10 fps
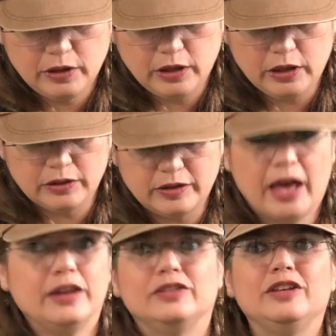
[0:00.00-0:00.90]
And
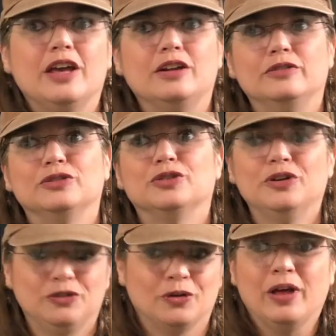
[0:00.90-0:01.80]
that is the end of the
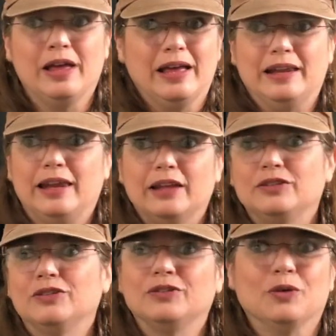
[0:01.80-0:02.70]
turn. So
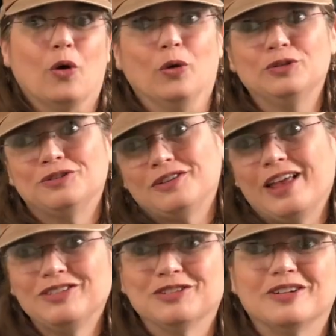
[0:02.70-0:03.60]
let's go to the
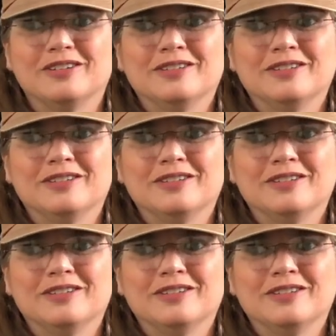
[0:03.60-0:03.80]
next turn.